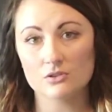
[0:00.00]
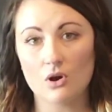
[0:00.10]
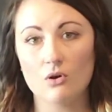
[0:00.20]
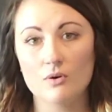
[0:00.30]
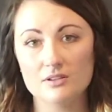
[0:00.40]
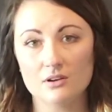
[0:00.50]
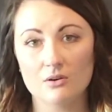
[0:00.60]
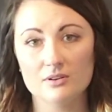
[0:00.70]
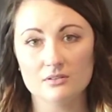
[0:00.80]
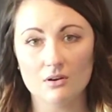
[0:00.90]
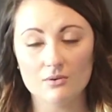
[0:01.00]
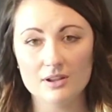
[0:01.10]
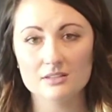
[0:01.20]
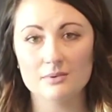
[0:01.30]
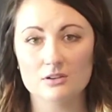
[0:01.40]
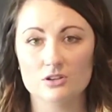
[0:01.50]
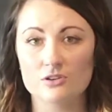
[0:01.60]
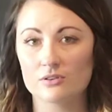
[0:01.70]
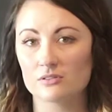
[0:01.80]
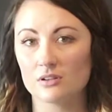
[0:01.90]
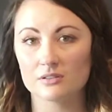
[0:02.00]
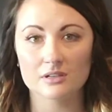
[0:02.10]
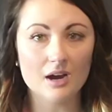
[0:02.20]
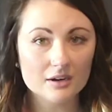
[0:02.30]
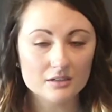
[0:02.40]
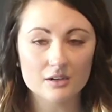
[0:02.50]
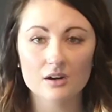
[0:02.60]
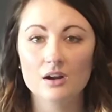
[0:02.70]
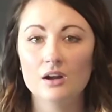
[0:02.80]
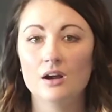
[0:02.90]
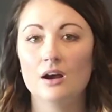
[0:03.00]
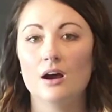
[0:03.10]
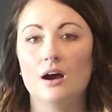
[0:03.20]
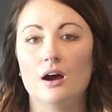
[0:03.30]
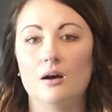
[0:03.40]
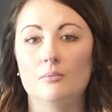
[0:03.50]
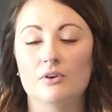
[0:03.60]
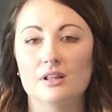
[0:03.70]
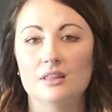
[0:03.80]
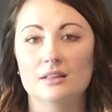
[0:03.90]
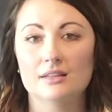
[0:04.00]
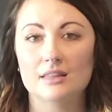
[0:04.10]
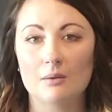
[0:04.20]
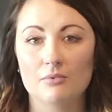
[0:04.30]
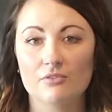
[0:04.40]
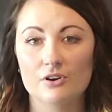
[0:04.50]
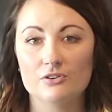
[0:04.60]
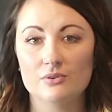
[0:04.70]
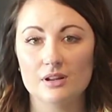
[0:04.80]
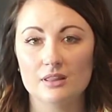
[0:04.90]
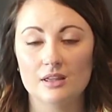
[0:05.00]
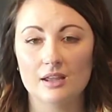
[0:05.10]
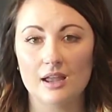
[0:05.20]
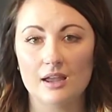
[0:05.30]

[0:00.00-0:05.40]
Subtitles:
Always, always, always make sure you consult a doctor or anything like that before you do anything.